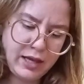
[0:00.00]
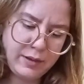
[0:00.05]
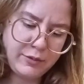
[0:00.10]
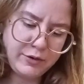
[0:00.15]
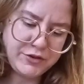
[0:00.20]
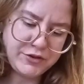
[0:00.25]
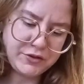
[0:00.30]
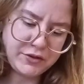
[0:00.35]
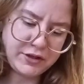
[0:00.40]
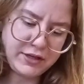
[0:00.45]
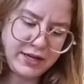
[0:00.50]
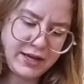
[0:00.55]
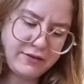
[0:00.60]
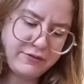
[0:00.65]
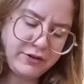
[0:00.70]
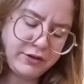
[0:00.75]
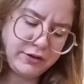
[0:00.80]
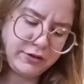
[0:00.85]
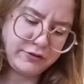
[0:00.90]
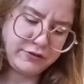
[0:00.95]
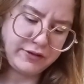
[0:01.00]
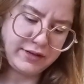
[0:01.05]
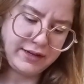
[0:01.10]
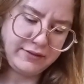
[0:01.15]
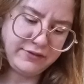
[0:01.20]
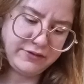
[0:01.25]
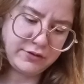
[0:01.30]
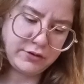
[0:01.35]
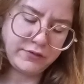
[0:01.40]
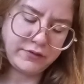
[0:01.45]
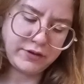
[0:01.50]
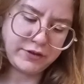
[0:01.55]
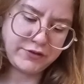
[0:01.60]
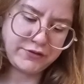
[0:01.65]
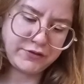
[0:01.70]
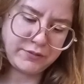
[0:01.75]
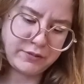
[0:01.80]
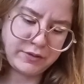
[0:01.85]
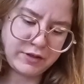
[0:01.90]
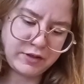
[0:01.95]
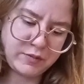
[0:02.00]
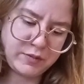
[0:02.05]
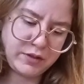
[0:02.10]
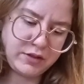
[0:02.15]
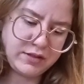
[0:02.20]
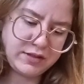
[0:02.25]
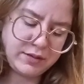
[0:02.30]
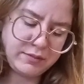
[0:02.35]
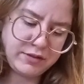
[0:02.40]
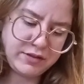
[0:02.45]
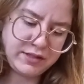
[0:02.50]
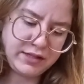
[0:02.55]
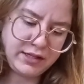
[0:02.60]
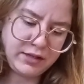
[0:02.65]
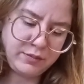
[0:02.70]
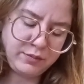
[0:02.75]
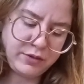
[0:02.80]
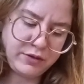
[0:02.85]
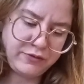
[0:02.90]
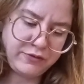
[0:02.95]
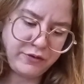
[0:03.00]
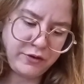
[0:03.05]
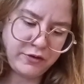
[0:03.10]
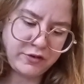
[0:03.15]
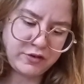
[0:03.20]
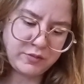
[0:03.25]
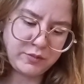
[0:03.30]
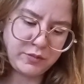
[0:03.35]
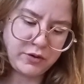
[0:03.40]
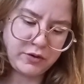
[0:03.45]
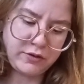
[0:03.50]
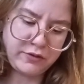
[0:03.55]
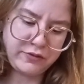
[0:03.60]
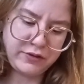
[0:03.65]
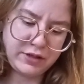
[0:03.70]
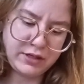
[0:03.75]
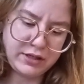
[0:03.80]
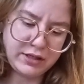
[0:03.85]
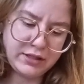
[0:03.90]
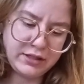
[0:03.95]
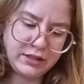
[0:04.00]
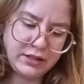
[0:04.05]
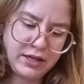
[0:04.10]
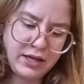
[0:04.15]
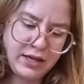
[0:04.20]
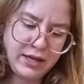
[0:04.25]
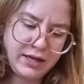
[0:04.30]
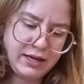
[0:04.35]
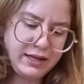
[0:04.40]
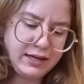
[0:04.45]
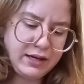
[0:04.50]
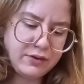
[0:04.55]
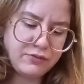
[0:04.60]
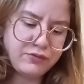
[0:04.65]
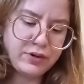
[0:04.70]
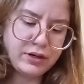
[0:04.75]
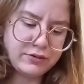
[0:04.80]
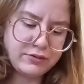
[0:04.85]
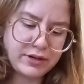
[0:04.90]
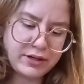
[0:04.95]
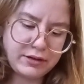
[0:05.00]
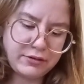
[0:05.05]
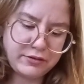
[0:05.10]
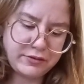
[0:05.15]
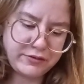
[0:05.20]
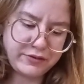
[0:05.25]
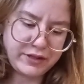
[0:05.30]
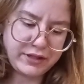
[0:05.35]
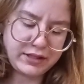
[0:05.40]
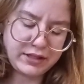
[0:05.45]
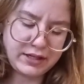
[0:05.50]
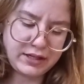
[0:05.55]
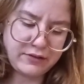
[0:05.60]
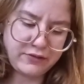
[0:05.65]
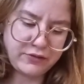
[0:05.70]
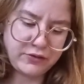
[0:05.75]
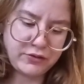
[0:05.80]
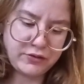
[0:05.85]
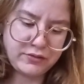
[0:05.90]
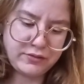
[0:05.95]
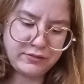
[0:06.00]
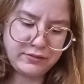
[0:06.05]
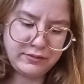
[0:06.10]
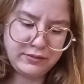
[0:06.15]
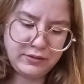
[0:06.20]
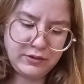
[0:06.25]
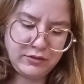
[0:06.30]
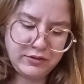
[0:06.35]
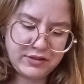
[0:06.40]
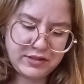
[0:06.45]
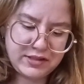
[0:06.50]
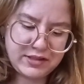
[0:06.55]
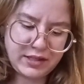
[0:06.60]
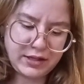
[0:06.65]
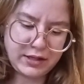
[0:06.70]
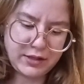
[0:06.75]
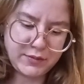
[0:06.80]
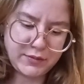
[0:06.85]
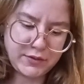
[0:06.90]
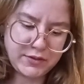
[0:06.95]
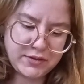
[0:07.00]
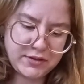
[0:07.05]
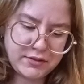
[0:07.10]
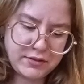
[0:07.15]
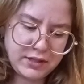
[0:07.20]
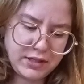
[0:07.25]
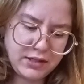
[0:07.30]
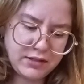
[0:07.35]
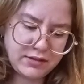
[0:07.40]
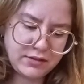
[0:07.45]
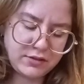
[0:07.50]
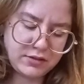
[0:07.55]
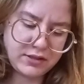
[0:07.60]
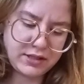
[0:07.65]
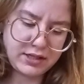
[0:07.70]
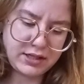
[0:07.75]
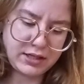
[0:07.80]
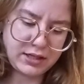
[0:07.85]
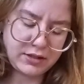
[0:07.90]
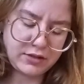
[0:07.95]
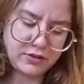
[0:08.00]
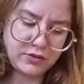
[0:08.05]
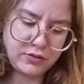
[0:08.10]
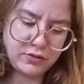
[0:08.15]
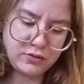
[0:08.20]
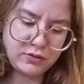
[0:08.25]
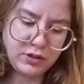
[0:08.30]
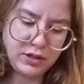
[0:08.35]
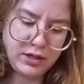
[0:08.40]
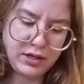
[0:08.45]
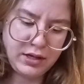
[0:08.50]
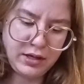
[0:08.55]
I'm also gonna have a lot of leftovers from this because I'm still at my first ball of yarn, and I will run out of it and have to use the second one, so it is good that I got two.